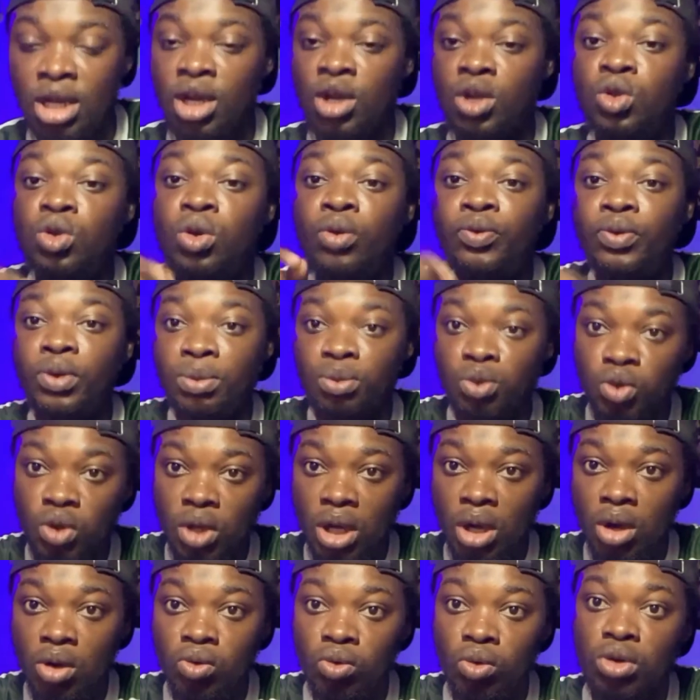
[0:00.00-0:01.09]
So from today
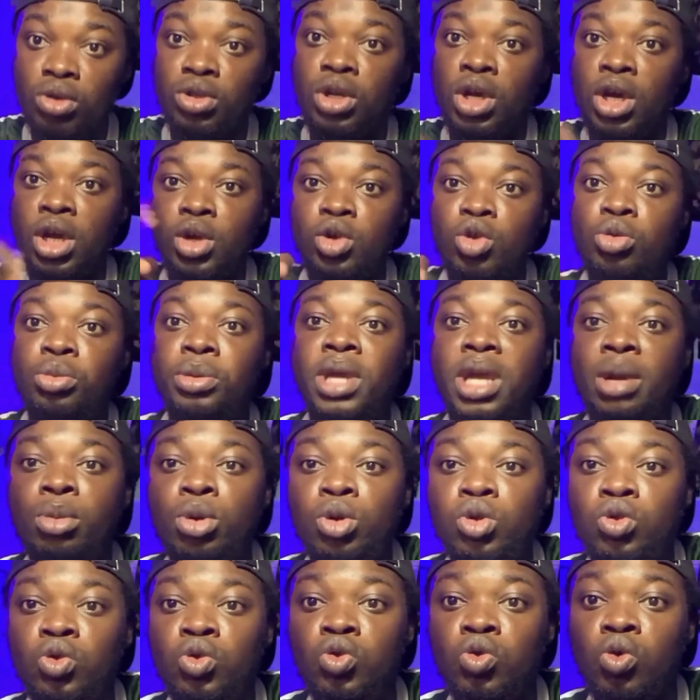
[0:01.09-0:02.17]
onwards, you'll be able
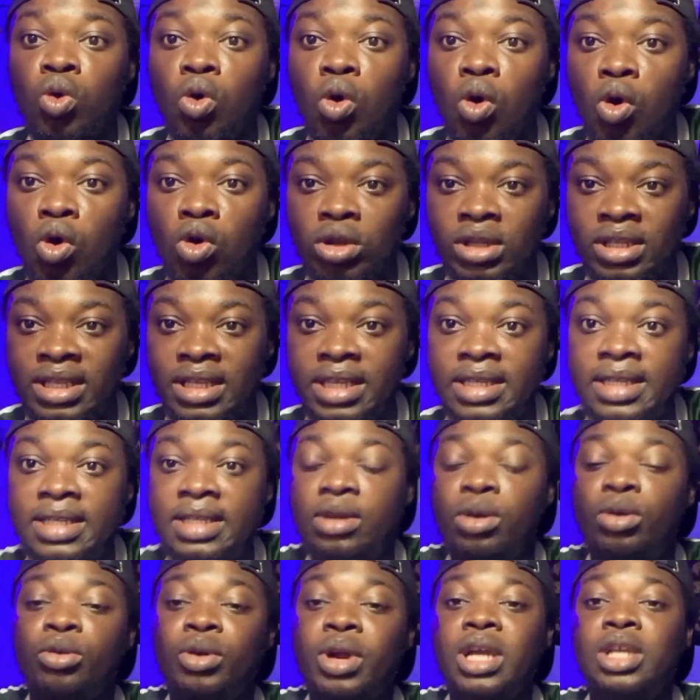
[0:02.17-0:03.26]
to do all this
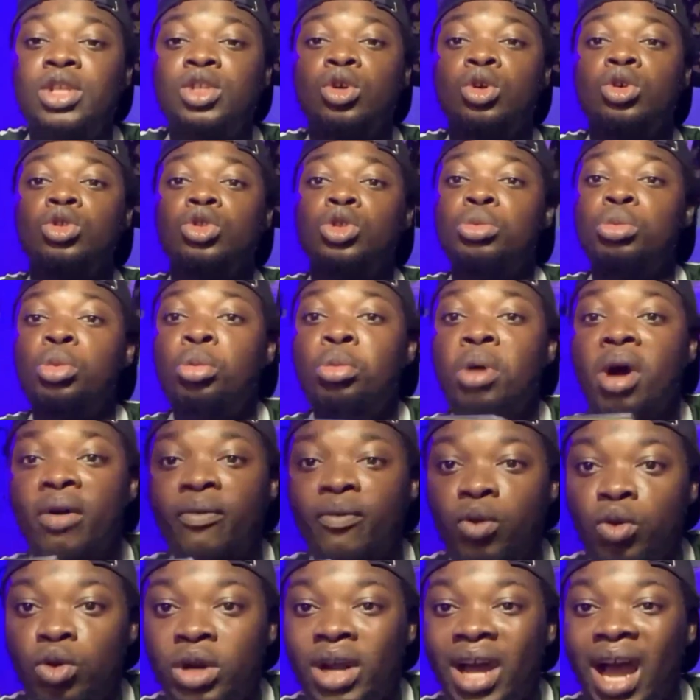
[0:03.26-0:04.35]
right on your mobile
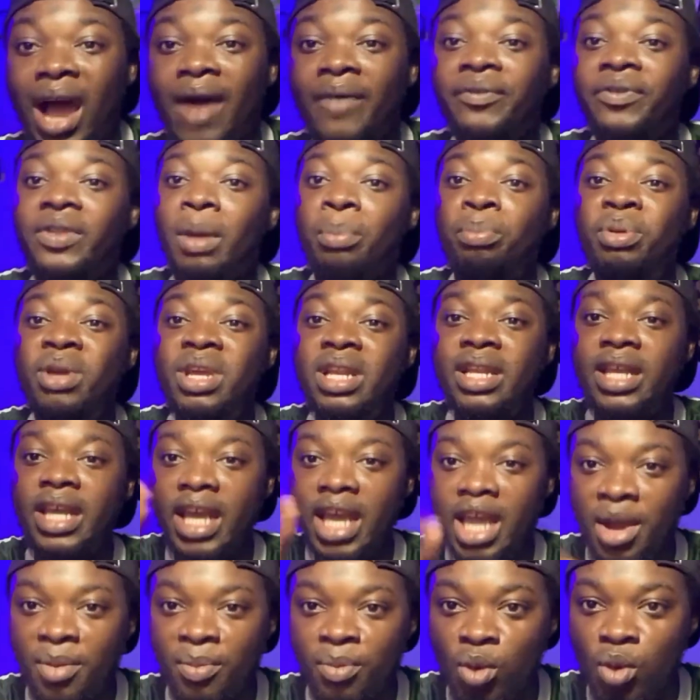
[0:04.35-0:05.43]
phone after being
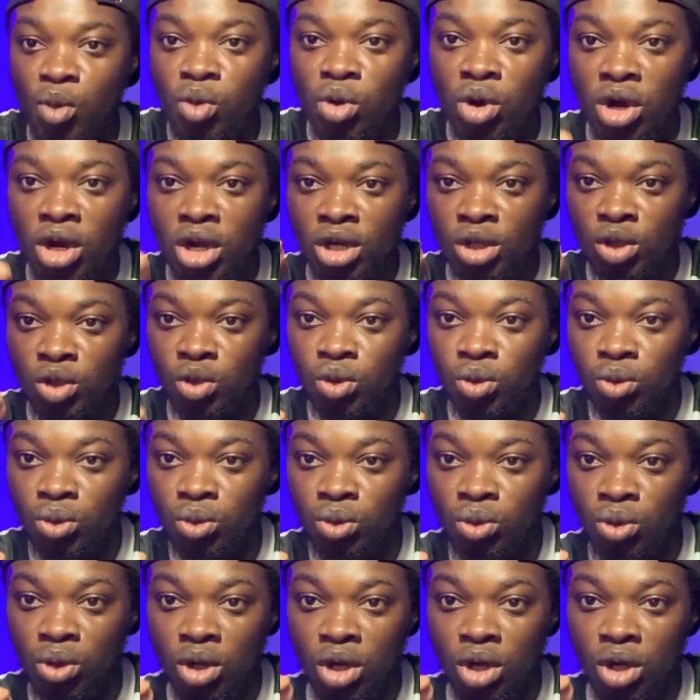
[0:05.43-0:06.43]
able to